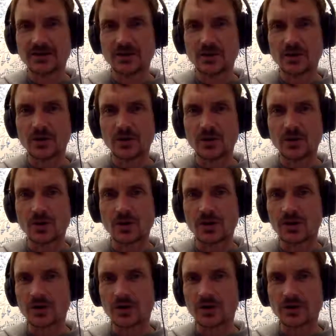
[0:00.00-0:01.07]
walk
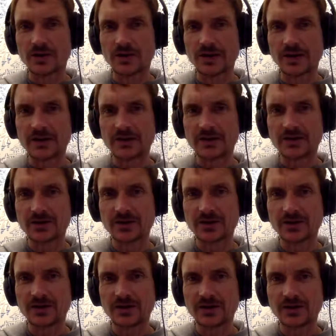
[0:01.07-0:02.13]
all night
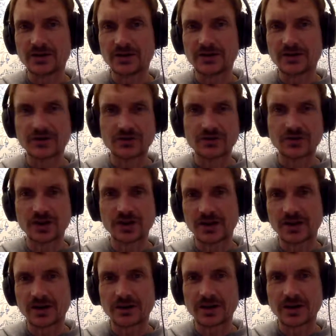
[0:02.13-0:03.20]
on different drug
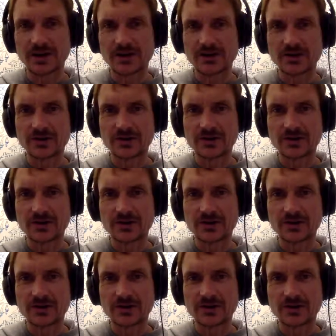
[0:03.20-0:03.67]
combinations